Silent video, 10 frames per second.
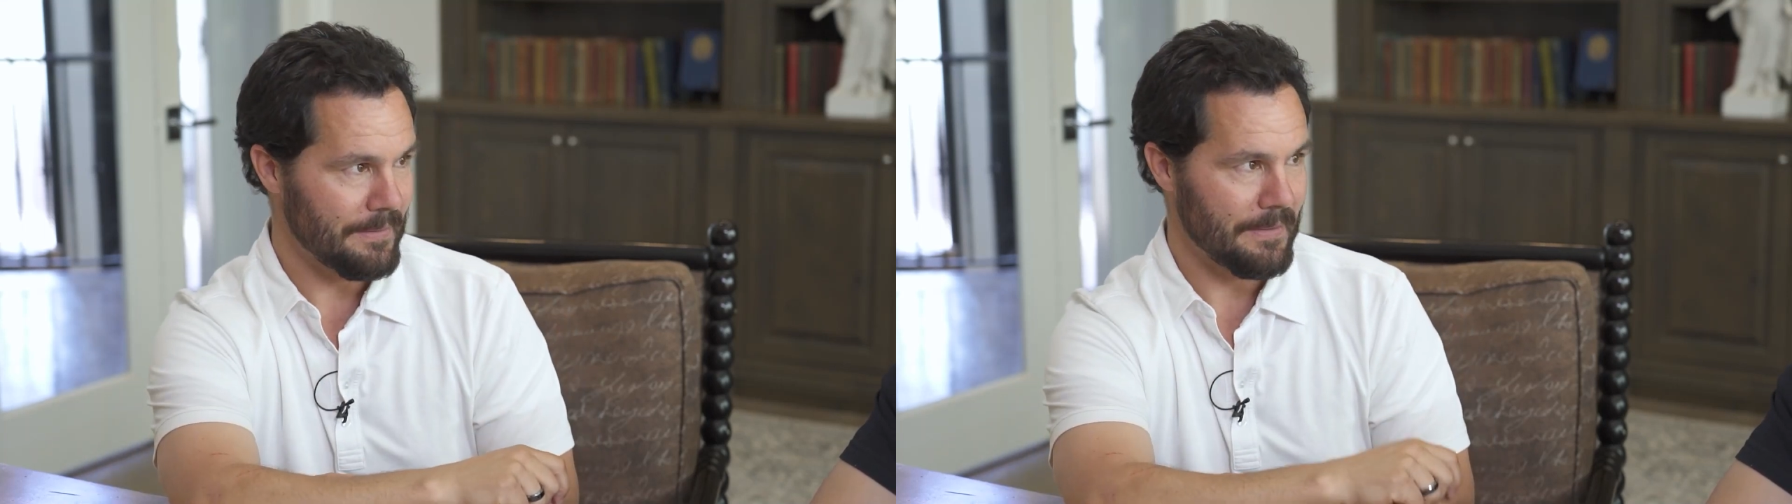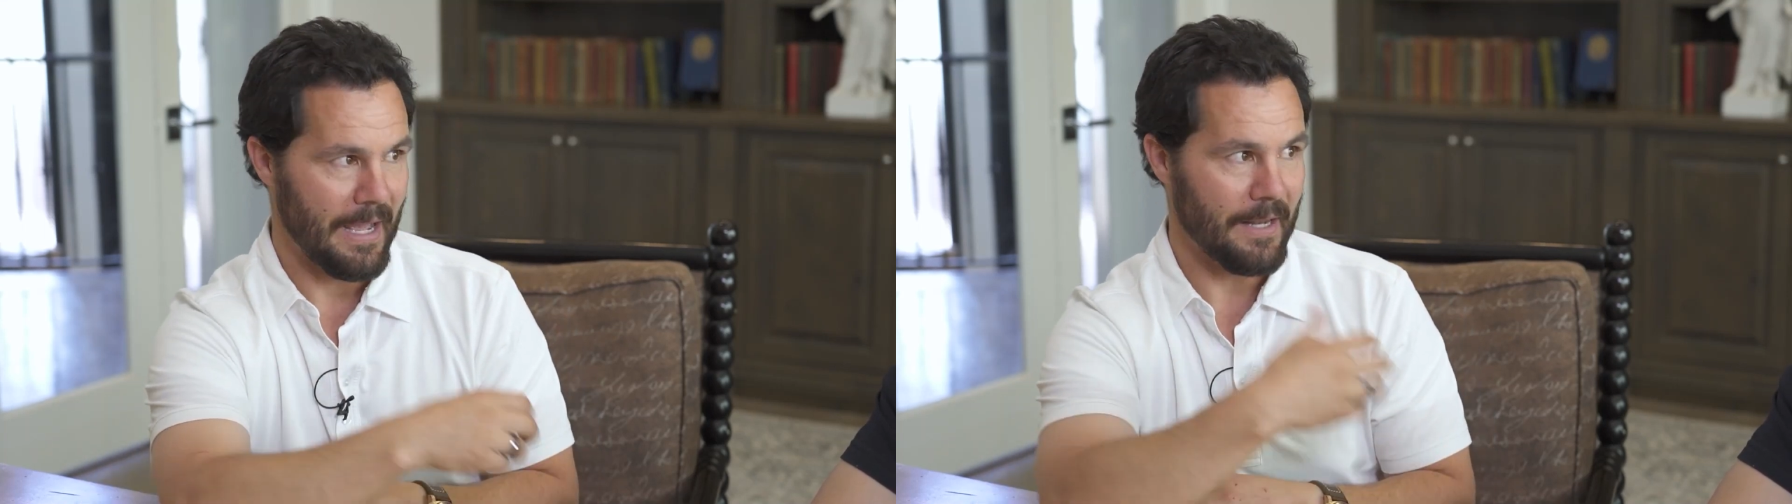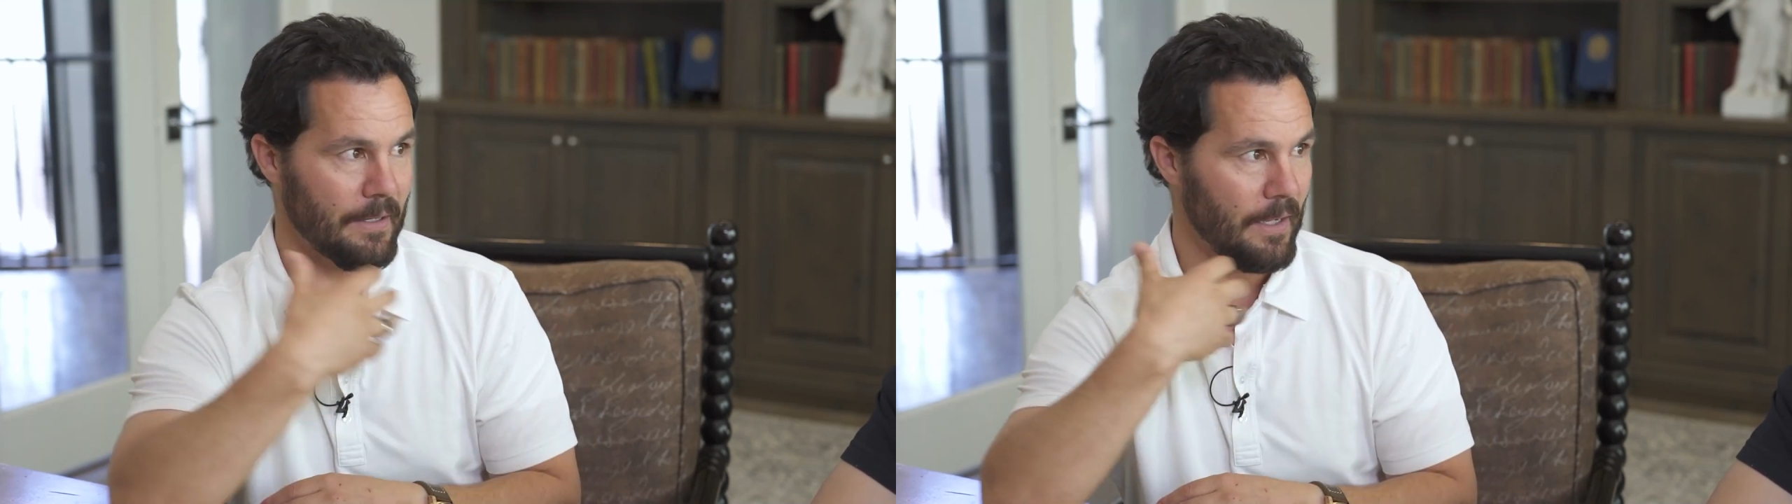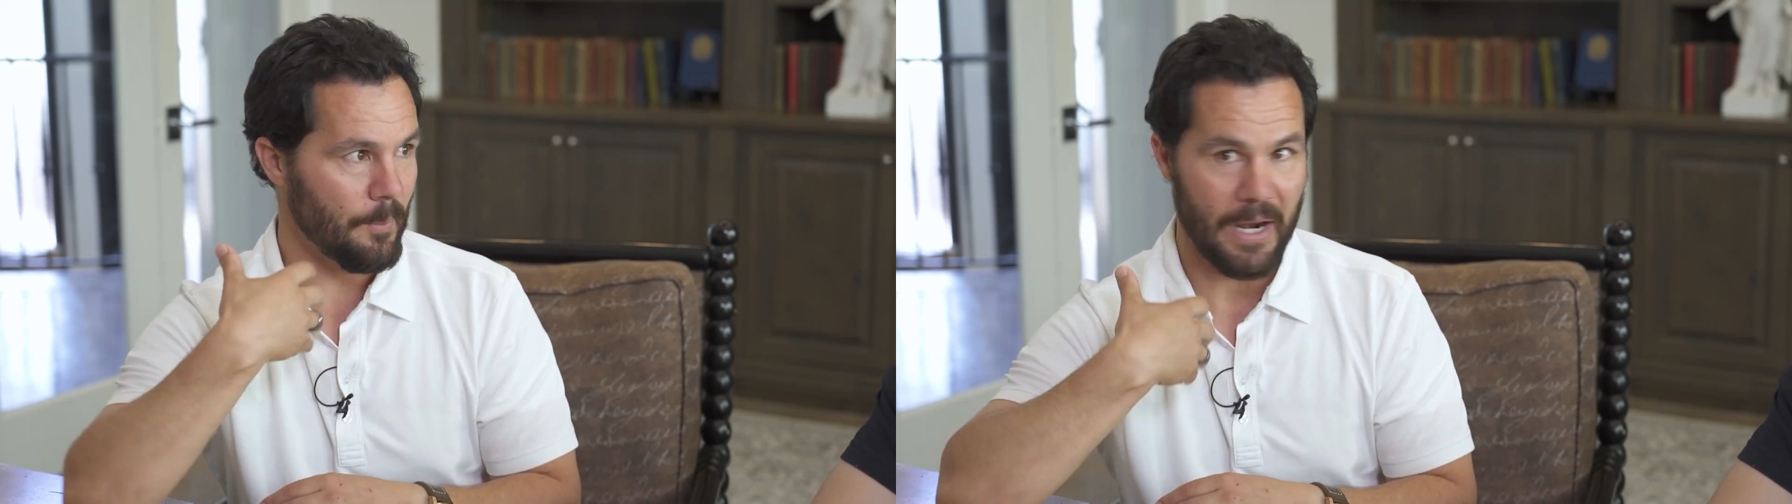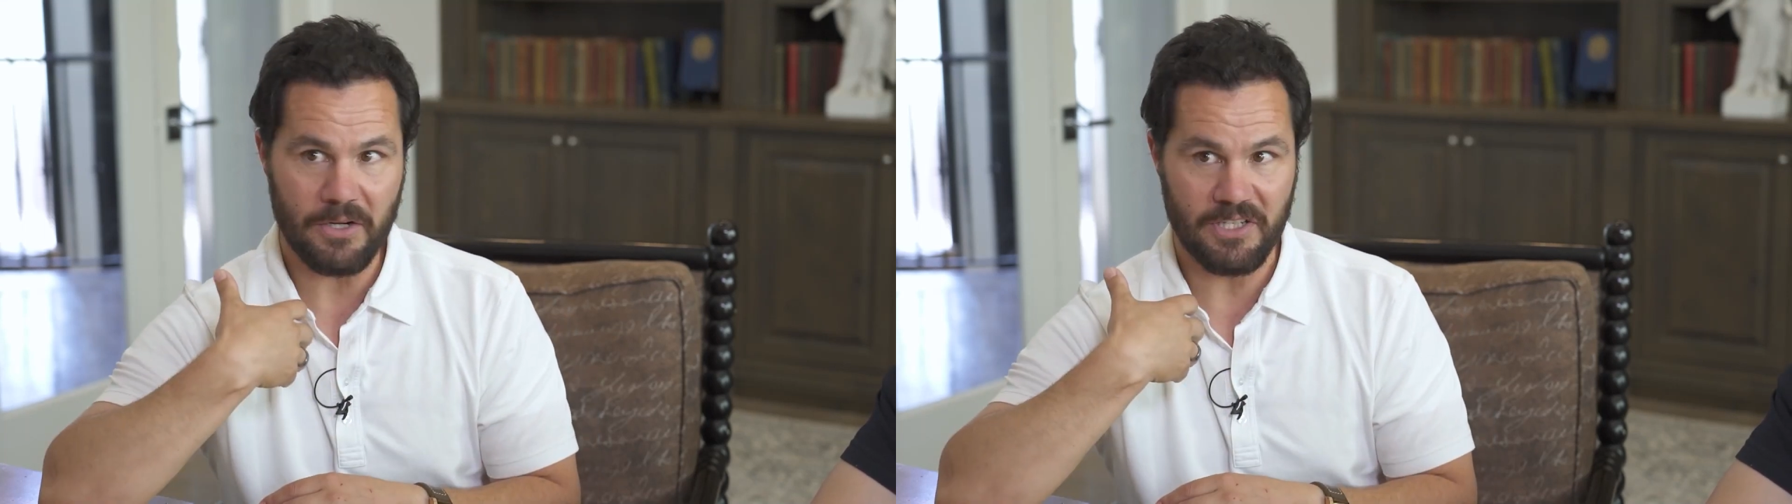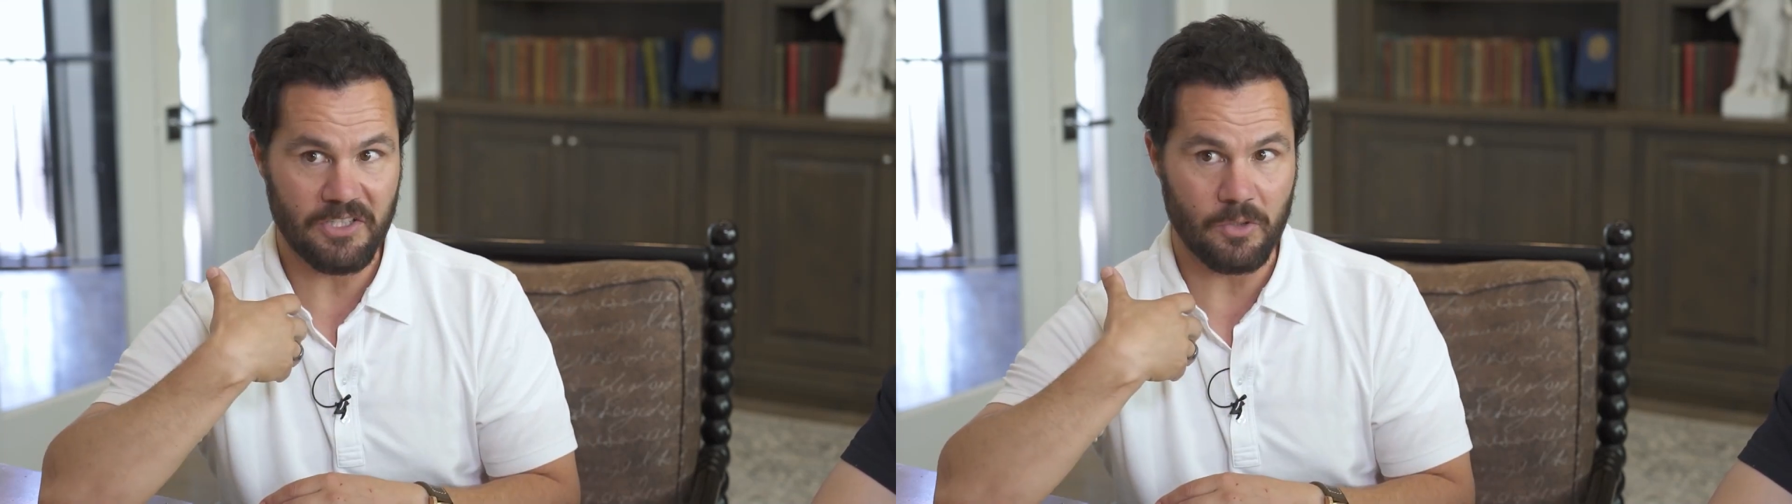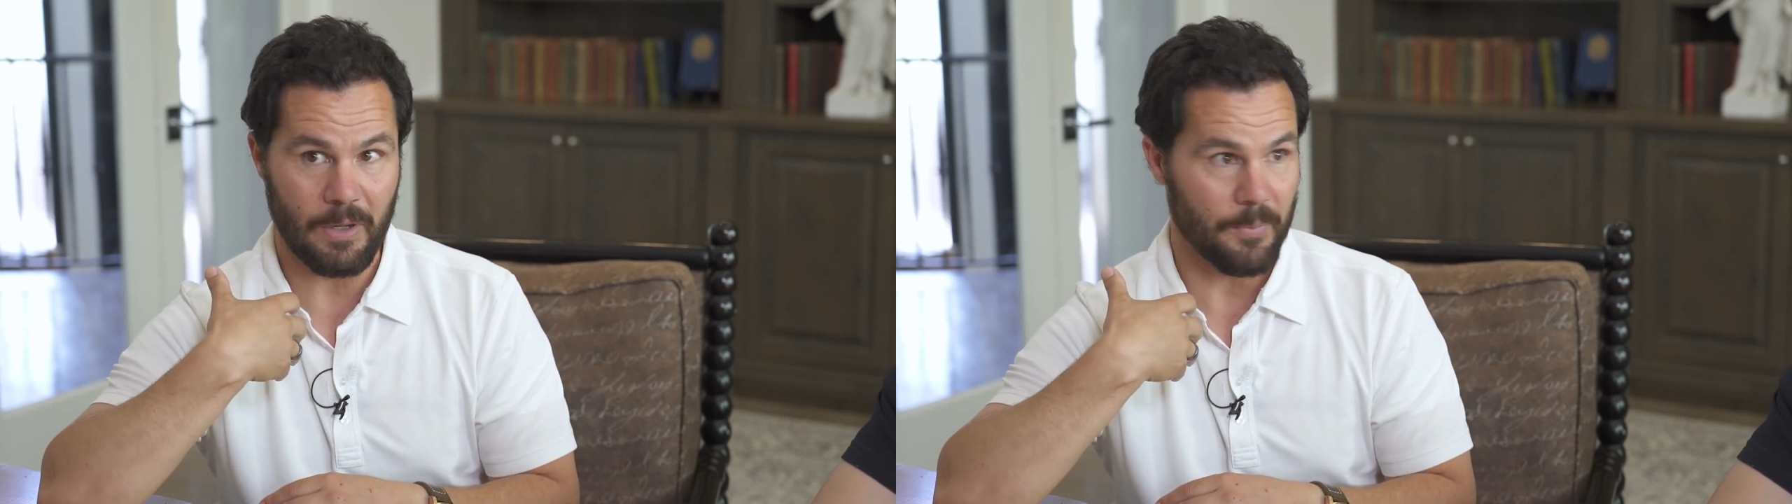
not a buyer's agent